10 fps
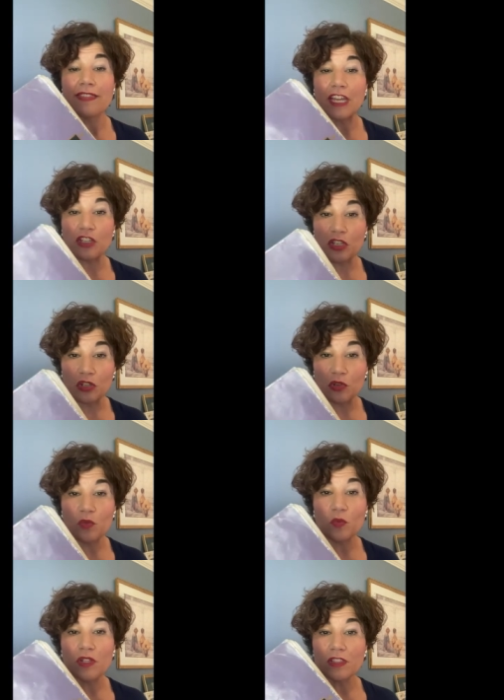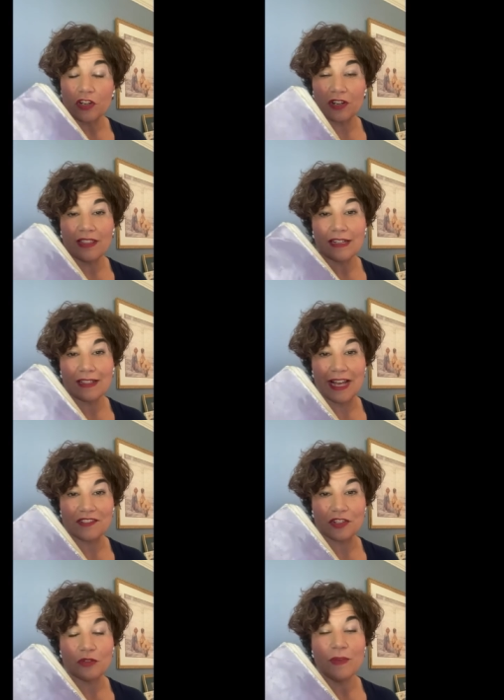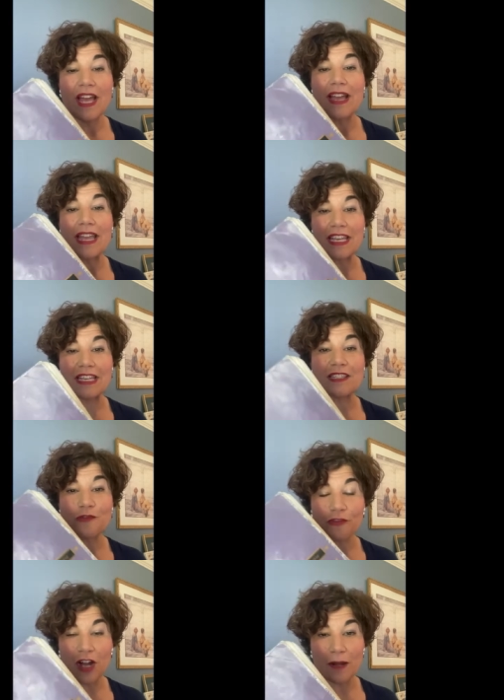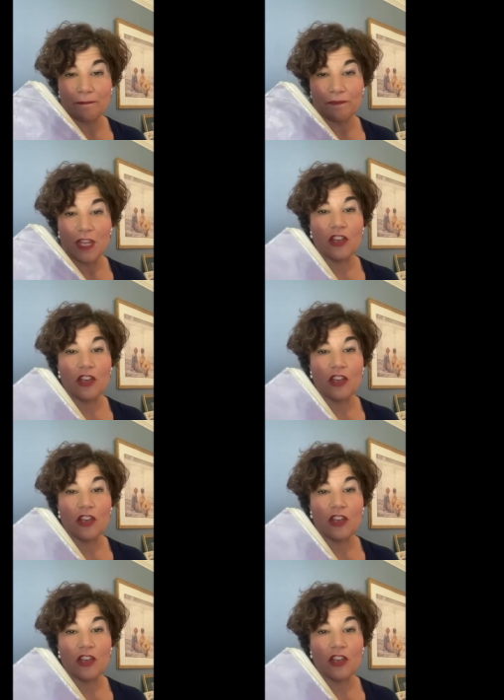that you will learn in the classroom is from.